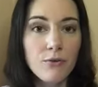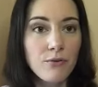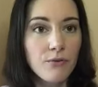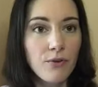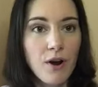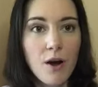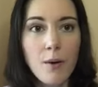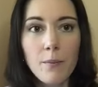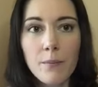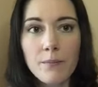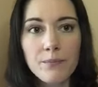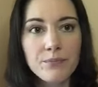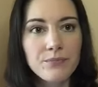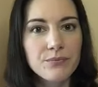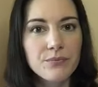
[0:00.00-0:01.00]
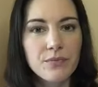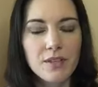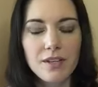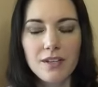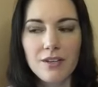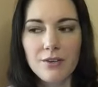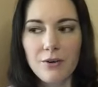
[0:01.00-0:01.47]
from
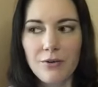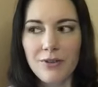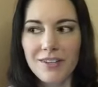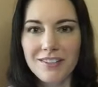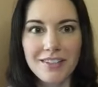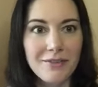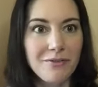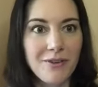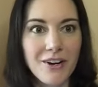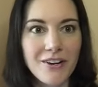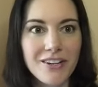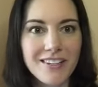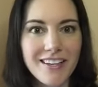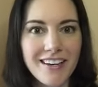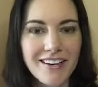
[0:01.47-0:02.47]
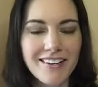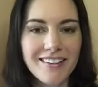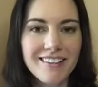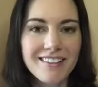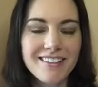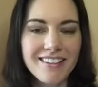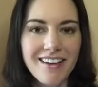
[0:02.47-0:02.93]
you know things like fairy
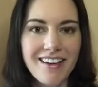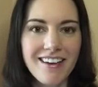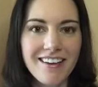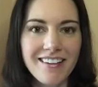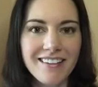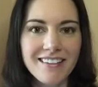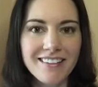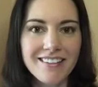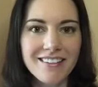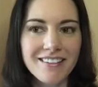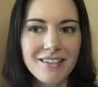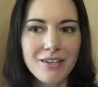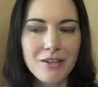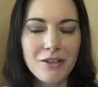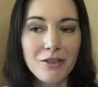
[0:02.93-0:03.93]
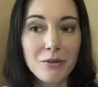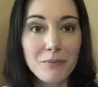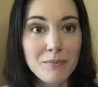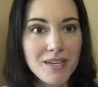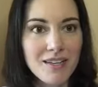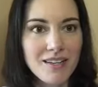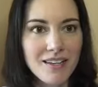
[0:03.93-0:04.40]
tales and the
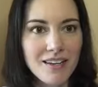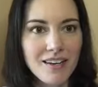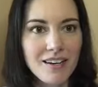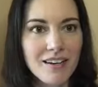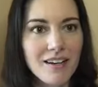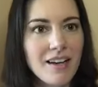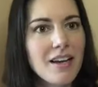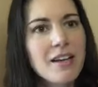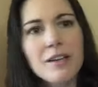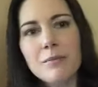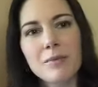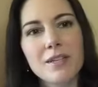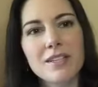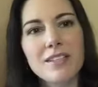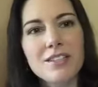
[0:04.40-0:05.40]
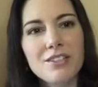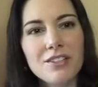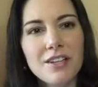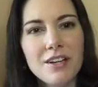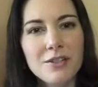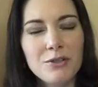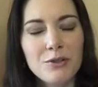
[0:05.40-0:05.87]
media conditioning
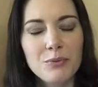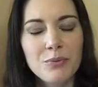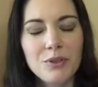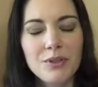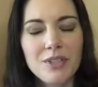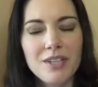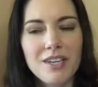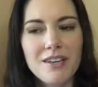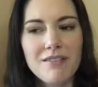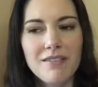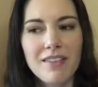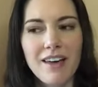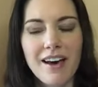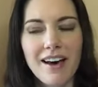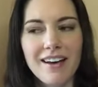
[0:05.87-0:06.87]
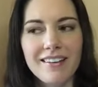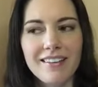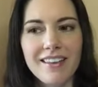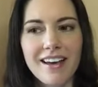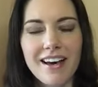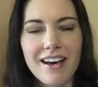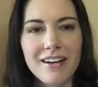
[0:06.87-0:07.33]
us to believe that
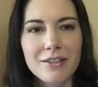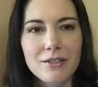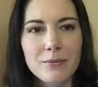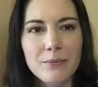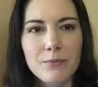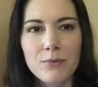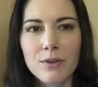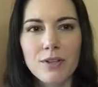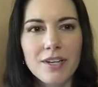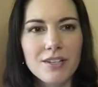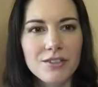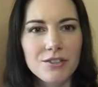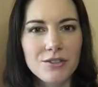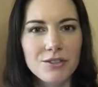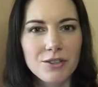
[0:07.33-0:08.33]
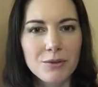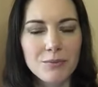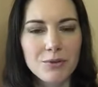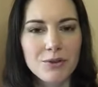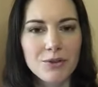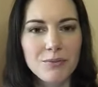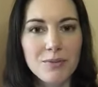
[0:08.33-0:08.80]
that relationship
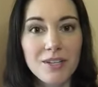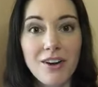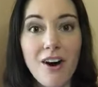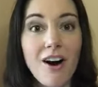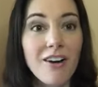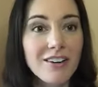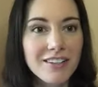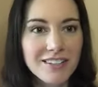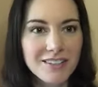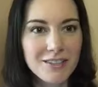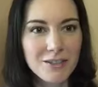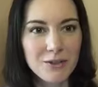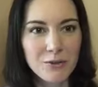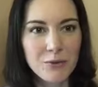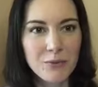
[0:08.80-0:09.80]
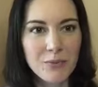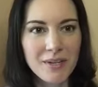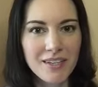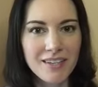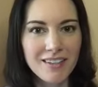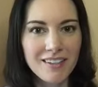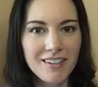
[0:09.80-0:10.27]
should be all consuming
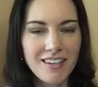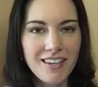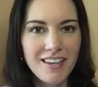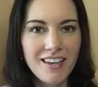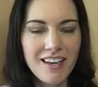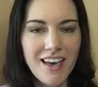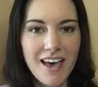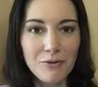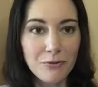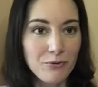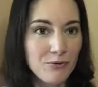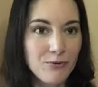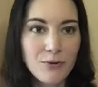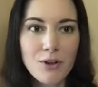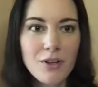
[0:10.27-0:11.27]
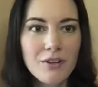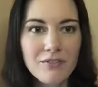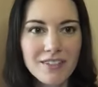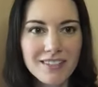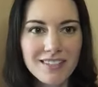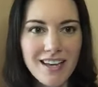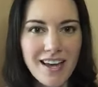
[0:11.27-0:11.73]
and full of
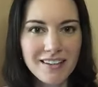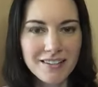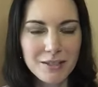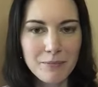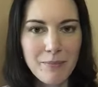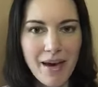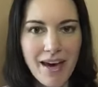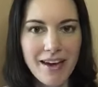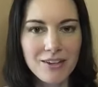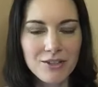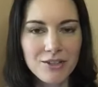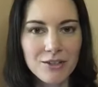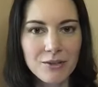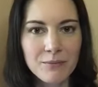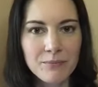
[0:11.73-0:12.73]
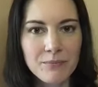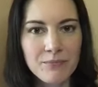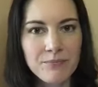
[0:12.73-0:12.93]
intense passion